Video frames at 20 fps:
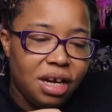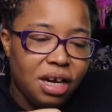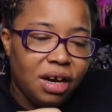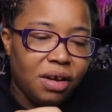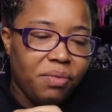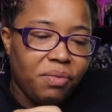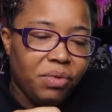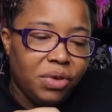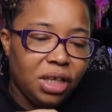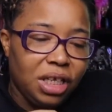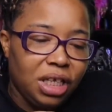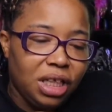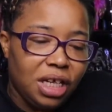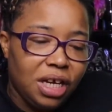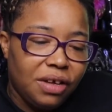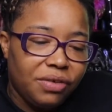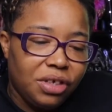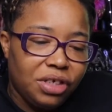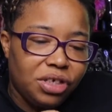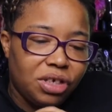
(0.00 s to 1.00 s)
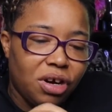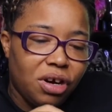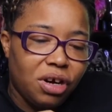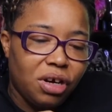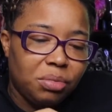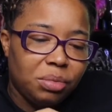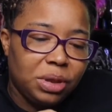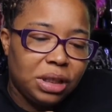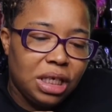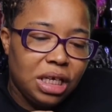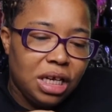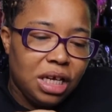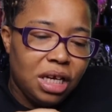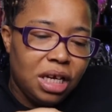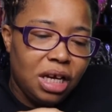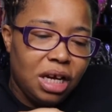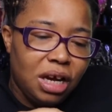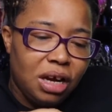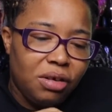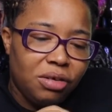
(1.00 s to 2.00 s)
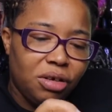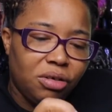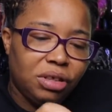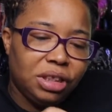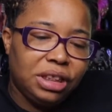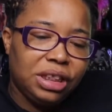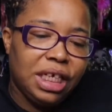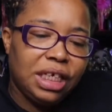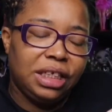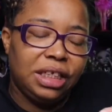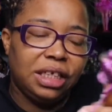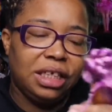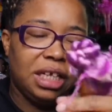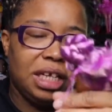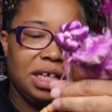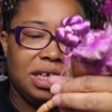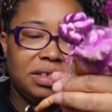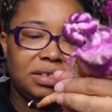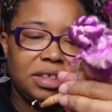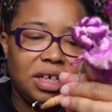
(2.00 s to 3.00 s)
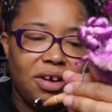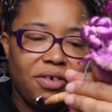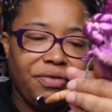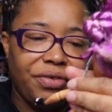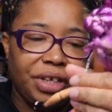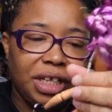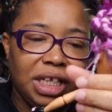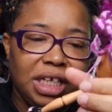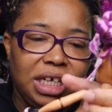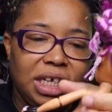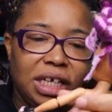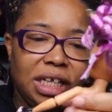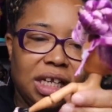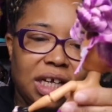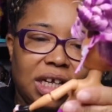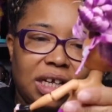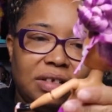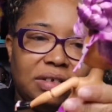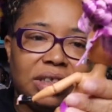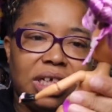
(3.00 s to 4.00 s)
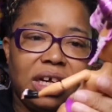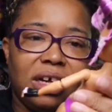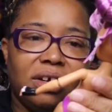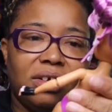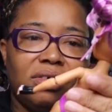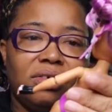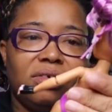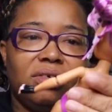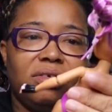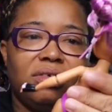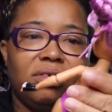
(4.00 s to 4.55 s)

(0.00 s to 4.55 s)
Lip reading: I really love the charms. I don't know, to take the gloves off or to leave the gloves on.